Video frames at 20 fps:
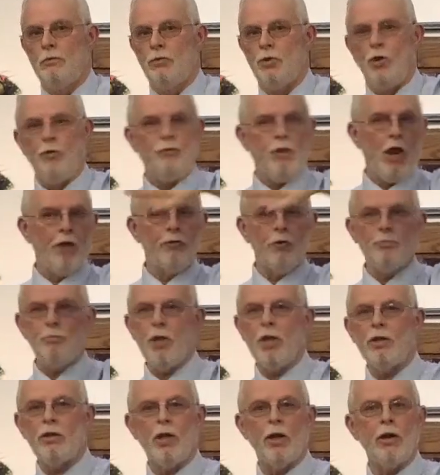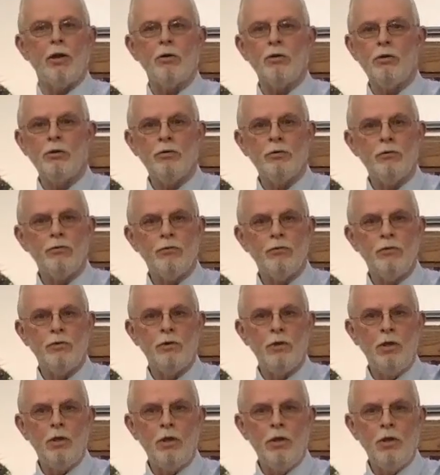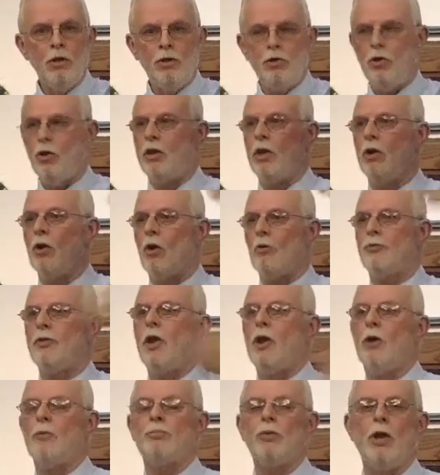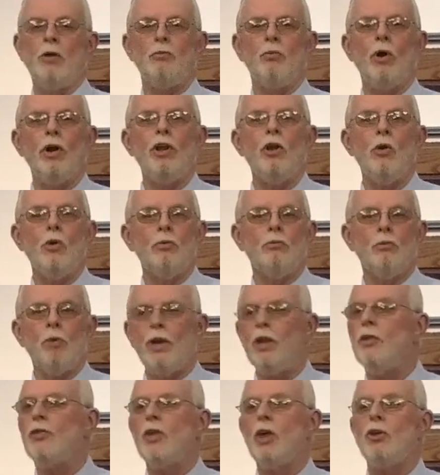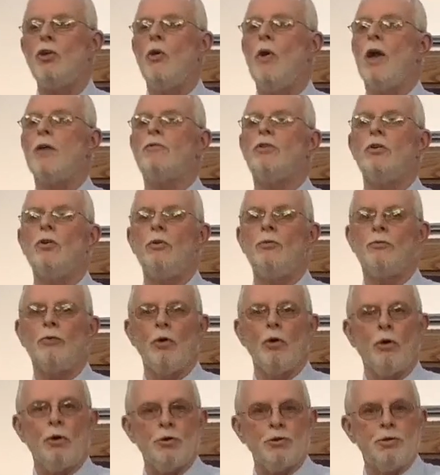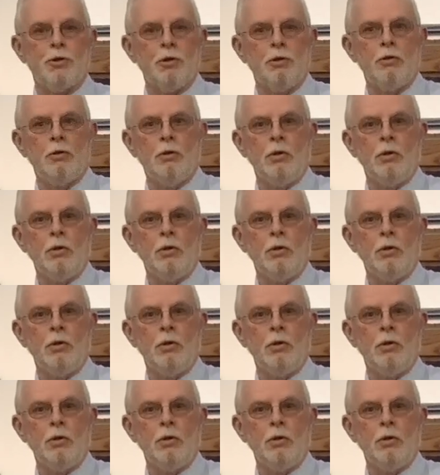You've never been there. You get off the airplane. What do you, what do you think you have to do first?